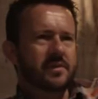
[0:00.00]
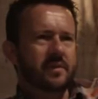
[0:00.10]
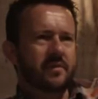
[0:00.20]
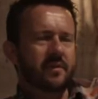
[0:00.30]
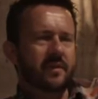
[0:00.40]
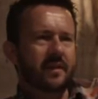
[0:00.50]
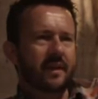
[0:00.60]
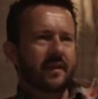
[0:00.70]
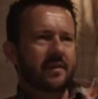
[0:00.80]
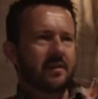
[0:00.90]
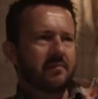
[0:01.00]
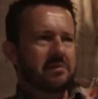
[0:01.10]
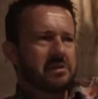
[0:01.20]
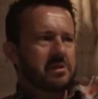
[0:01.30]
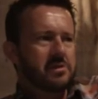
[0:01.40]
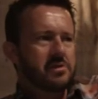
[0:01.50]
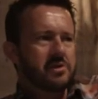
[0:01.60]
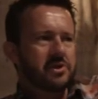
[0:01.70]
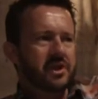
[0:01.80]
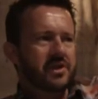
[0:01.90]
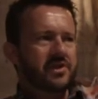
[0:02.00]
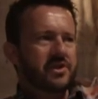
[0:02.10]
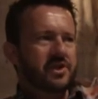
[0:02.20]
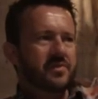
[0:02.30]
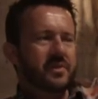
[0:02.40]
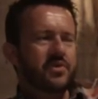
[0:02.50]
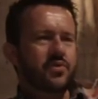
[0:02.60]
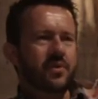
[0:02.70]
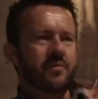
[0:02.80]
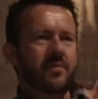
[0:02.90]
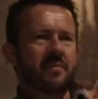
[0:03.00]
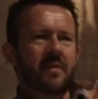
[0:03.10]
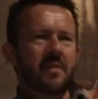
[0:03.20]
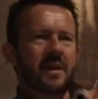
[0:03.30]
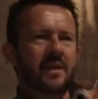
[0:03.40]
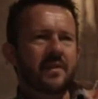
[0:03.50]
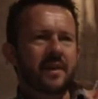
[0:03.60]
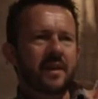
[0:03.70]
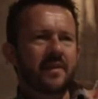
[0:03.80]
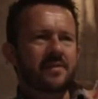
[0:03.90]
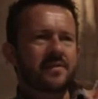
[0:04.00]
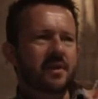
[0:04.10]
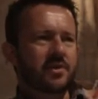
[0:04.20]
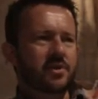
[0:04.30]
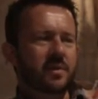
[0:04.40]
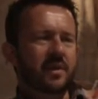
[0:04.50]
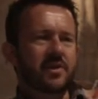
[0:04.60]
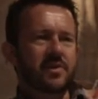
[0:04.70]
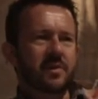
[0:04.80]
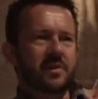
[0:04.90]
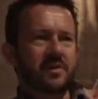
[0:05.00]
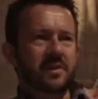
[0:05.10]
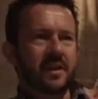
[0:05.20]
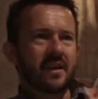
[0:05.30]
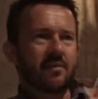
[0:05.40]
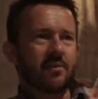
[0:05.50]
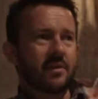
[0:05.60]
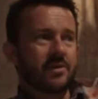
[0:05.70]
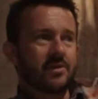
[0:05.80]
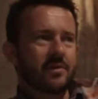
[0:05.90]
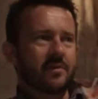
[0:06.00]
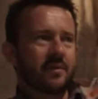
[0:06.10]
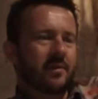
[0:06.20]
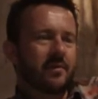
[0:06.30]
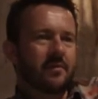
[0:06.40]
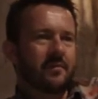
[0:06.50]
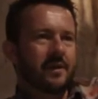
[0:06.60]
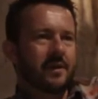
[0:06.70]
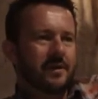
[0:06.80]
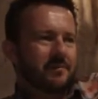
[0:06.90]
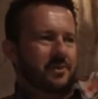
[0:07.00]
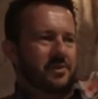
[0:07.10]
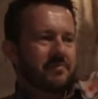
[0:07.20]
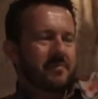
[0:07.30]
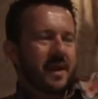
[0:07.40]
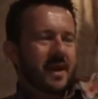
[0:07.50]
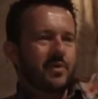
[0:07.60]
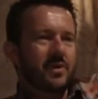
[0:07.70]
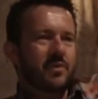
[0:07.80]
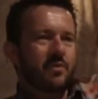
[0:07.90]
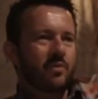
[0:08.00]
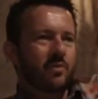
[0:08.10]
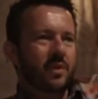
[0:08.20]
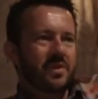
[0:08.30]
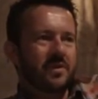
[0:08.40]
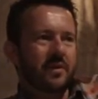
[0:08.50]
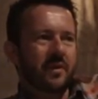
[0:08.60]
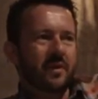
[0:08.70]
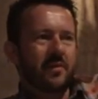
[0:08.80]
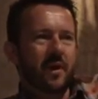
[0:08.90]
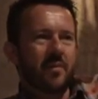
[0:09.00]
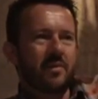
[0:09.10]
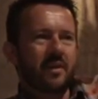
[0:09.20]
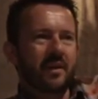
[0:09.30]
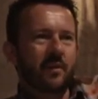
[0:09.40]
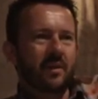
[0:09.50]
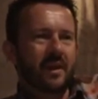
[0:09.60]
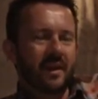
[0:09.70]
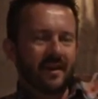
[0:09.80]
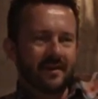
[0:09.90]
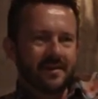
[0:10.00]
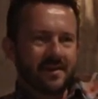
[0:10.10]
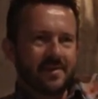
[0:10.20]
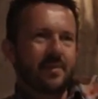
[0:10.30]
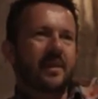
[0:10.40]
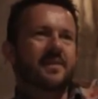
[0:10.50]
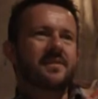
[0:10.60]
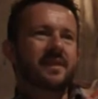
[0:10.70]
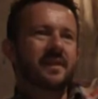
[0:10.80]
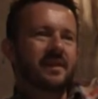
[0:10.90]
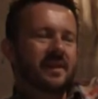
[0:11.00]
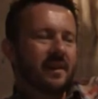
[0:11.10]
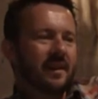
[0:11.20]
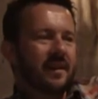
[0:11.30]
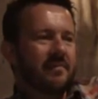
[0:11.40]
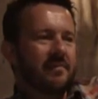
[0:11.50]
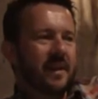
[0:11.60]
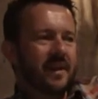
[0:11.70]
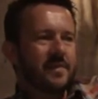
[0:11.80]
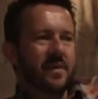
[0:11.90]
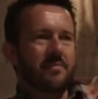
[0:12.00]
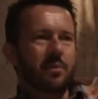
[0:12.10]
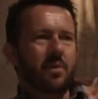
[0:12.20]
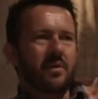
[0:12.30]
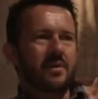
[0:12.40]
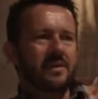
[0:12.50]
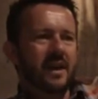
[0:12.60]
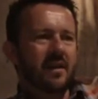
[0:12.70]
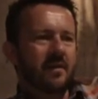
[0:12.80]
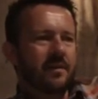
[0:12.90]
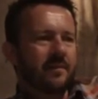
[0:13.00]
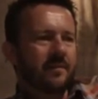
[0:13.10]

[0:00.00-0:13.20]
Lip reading: to sort of feel like, she's been driven by many things, not just because she's been hunted down, but also the fear of just naturally what's going on around me, like what the hell is this place? And that's very important. Now,